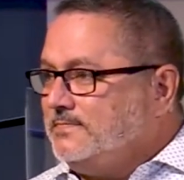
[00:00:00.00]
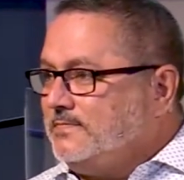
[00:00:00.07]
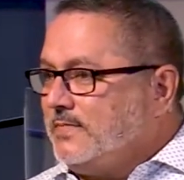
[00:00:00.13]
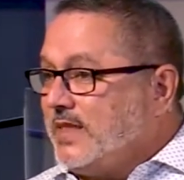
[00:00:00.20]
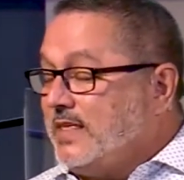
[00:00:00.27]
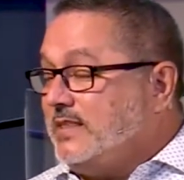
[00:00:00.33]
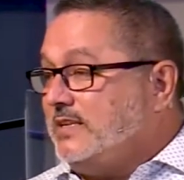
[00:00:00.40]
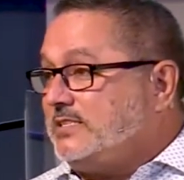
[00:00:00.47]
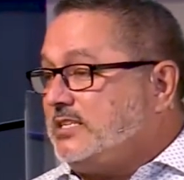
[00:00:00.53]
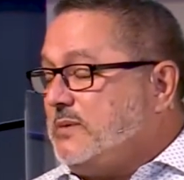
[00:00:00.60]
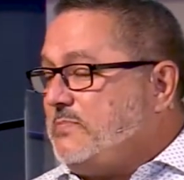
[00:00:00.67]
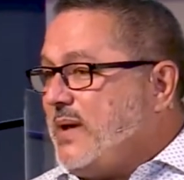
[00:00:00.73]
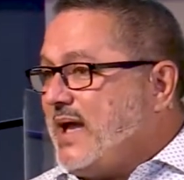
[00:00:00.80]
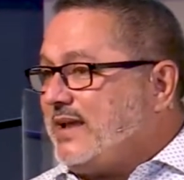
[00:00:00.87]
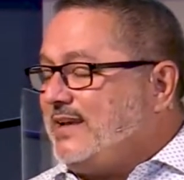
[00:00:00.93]
And they sit
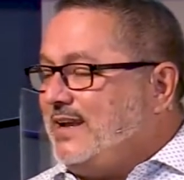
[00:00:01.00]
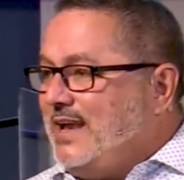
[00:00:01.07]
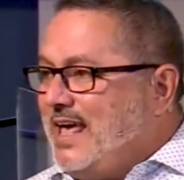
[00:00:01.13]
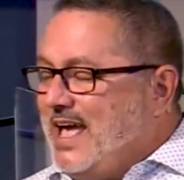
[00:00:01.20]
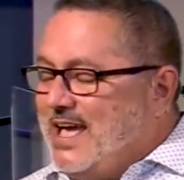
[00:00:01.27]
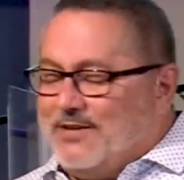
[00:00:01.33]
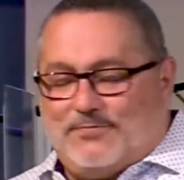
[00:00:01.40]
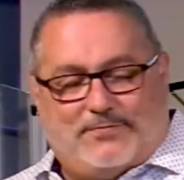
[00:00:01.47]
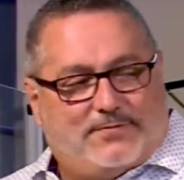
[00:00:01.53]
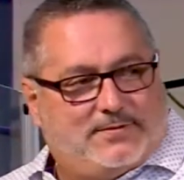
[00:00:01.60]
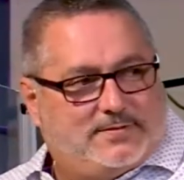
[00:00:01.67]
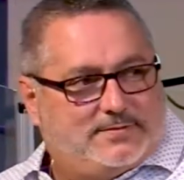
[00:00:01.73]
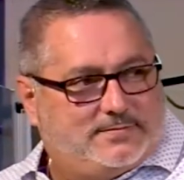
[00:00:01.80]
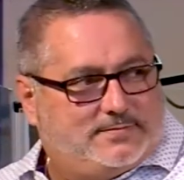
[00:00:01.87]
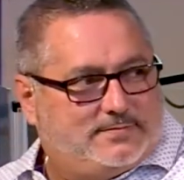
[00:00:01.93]
back and laugh
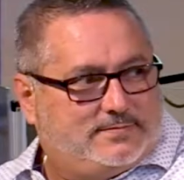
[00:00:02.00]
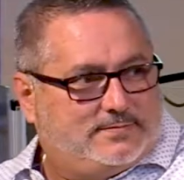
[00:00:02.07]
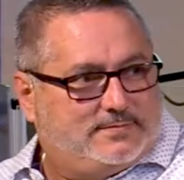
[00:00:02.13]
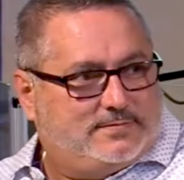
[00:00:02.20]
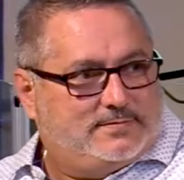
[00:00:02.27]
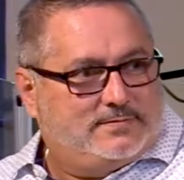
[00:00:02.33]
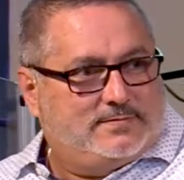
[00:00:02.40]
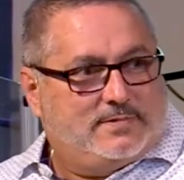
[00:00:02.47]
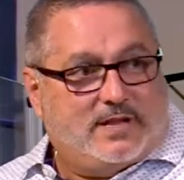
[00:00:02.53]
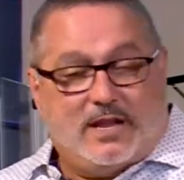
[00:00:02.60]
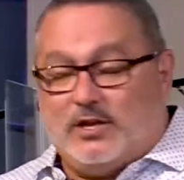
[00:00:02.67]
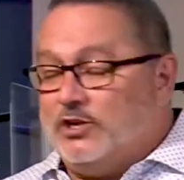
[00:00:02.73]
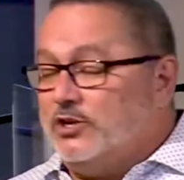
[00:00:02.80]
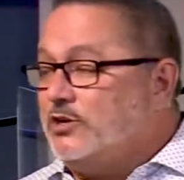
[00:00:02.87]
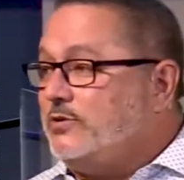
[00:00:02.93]

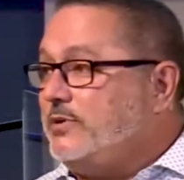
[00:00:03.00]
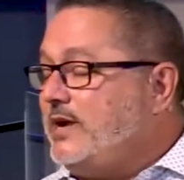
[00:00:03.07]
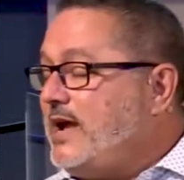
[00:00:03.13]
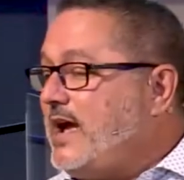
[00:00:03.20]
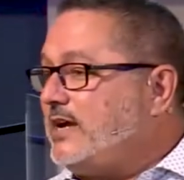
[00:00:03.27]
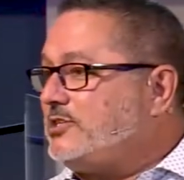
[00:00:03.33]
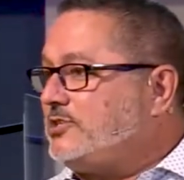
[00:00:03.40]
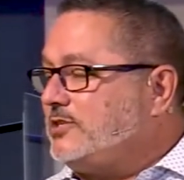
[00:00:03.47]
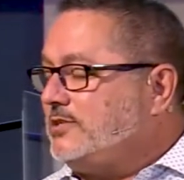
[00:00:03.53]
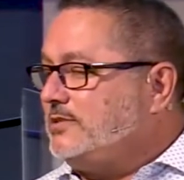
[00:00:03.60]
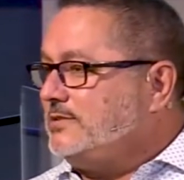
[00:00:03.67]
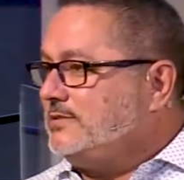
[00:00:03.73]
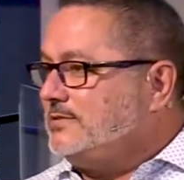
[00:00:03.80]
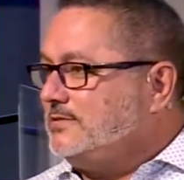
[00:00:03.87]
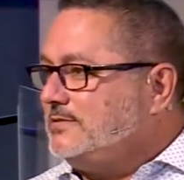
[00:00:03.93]
at your reaction
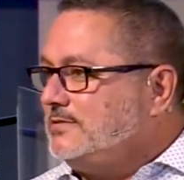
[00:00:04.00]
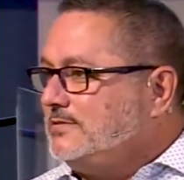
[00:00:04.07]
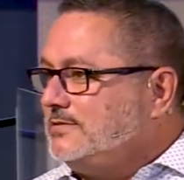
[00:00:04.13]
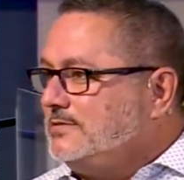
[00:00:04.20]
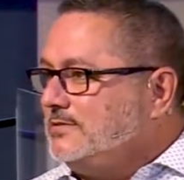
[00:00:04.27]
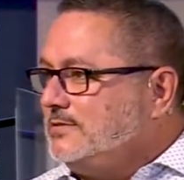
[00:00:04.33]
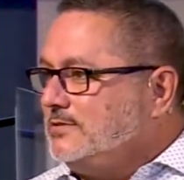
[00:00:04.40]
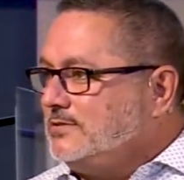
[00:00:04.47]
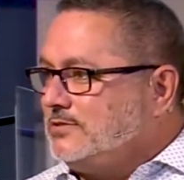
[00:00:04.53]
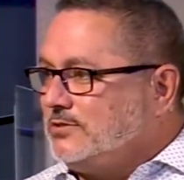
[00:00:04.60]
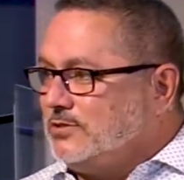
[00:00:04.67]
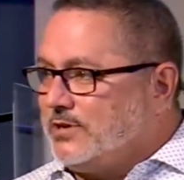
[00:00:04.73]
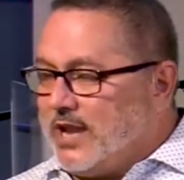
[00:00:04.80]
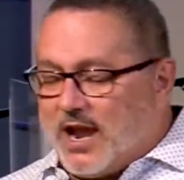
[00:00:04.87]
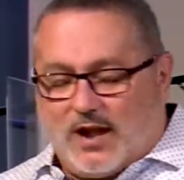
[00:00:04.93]
to
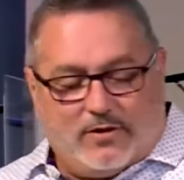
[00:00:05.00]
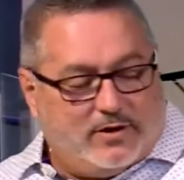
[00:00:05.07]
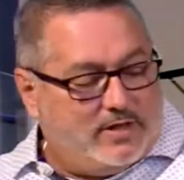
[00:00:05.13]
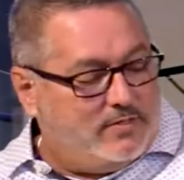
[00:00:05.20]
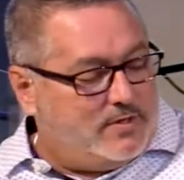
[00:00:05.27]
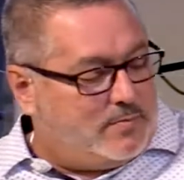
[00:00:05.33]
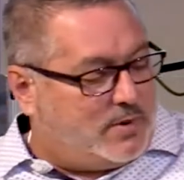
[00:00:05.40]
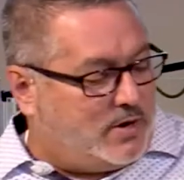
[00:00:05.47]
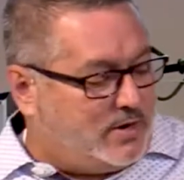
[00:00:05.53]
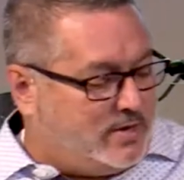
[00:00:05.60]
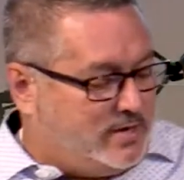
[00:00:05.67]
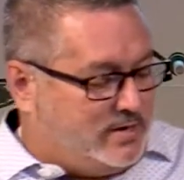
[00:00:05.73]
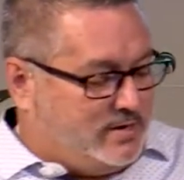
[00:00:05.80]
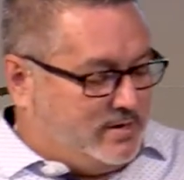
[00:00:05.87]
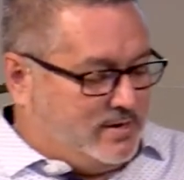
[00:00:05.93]
carrying the
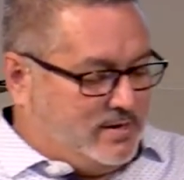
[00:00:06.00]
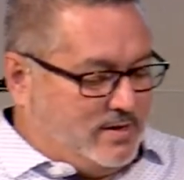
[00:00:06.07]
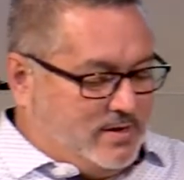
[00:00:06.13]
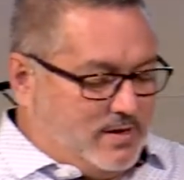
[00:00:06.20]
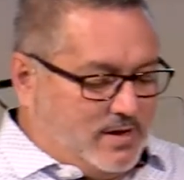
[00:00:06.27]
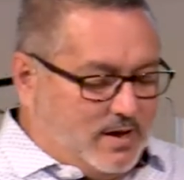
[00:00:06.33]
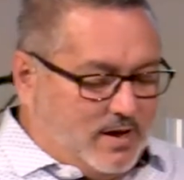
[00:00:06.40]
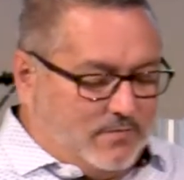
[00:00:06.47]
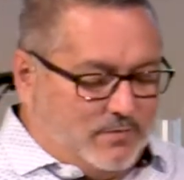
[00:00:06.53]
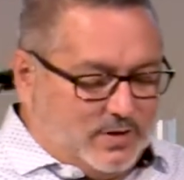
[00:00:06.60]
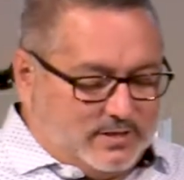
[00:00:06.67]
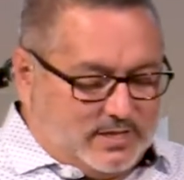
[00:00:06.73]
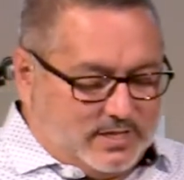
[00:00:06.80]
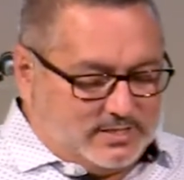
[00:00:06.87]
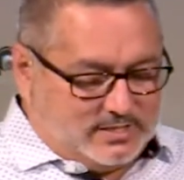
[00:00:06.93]
burden of what
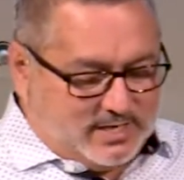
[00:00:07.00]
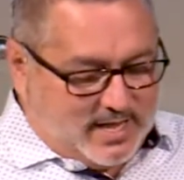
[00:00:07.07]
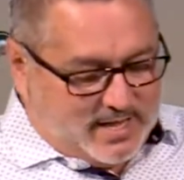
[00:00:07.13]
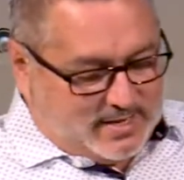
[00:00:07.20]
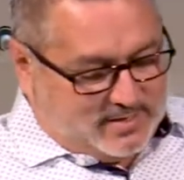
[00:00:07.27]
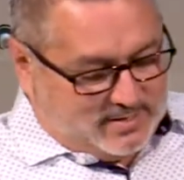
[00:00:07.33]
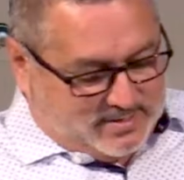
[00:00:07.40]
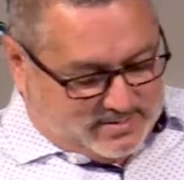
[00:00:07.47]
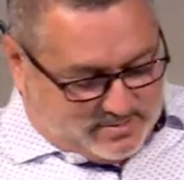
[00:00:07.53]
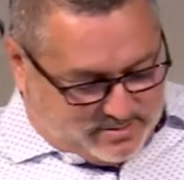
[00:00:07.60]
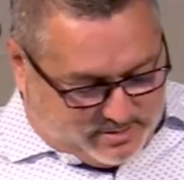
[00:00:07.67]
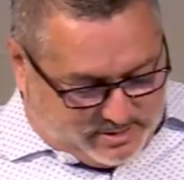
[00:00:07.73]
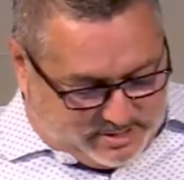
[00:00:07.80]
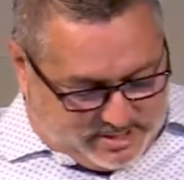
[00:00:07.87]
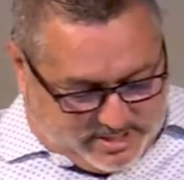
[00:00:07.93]
they said
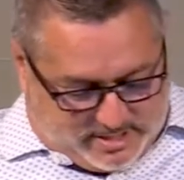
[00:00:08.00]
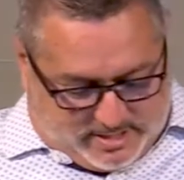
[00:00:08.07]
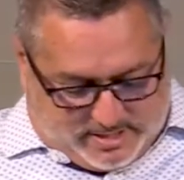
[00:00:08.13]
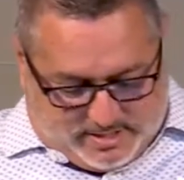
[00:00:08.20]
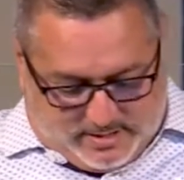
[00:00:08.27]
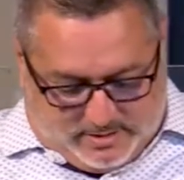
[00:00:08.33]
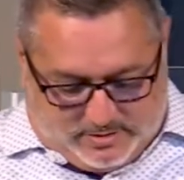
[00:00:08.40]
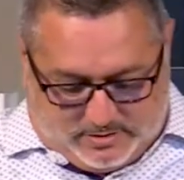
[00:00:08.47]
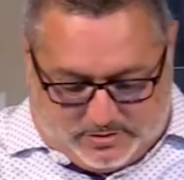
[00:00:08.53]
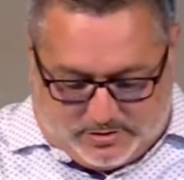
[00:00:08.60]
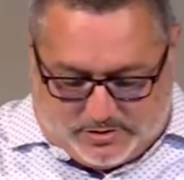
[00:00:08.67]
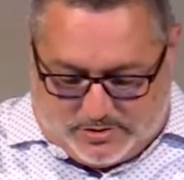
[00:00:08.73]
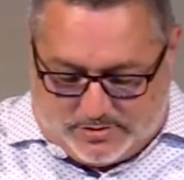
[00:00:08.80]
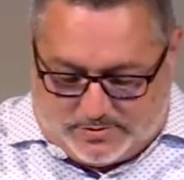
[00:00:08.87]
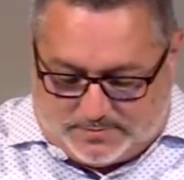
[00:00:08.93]
or did to
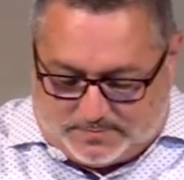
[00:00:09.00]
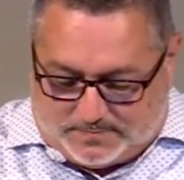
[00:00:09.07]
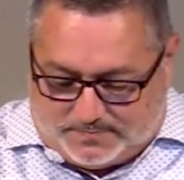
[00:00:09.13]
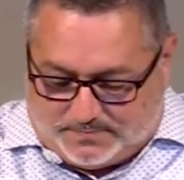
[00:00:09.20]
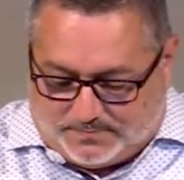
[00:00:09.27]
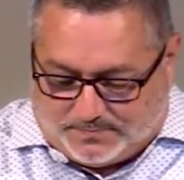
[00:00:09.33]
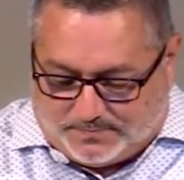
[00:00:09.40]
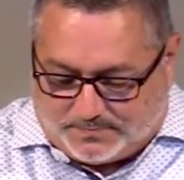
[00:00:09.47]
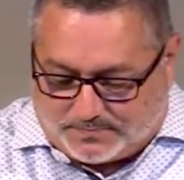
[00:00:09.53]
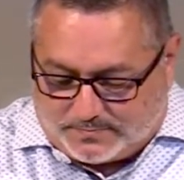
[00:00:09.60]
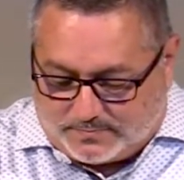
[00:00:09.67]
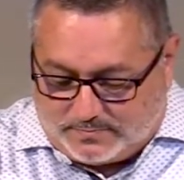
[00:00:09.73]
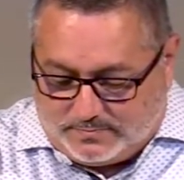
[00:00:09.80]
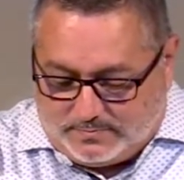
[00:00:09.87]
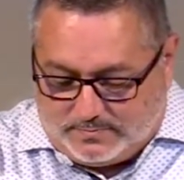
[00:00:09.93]
you.
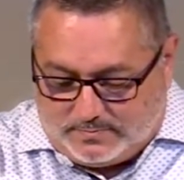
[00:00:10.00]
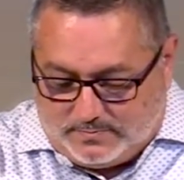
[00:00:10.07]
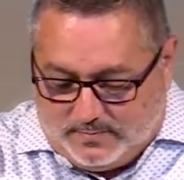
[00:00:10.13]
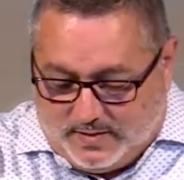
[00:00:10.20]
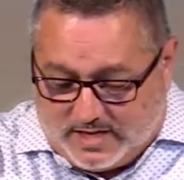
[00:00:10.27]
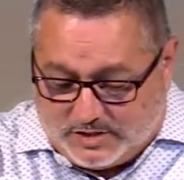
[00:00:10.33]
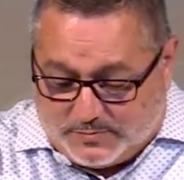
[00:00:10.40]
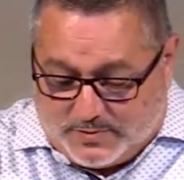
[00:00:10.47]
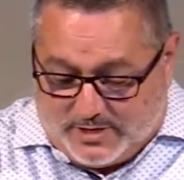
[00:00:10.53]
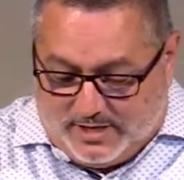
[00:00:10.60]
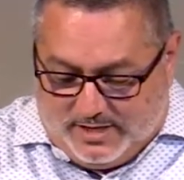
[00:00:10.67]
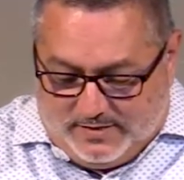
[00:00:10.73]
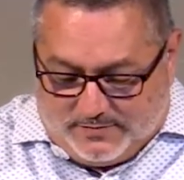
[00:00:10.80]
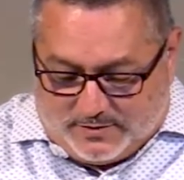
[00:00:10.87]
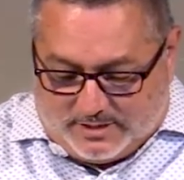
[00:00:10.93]
That's pretty
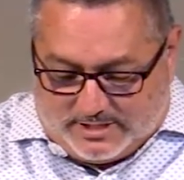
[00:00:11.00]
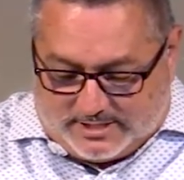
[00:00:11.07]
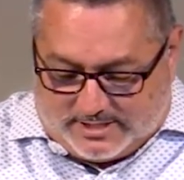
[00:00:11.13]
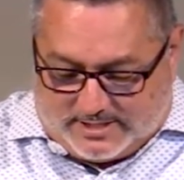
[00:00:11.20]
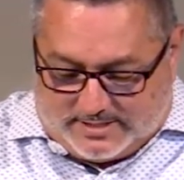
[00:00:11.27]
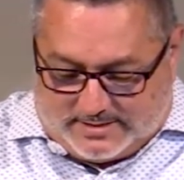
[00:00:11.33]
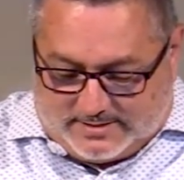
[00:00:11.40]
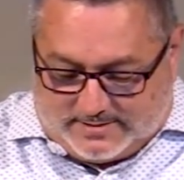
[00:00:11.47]
evil, isn't it?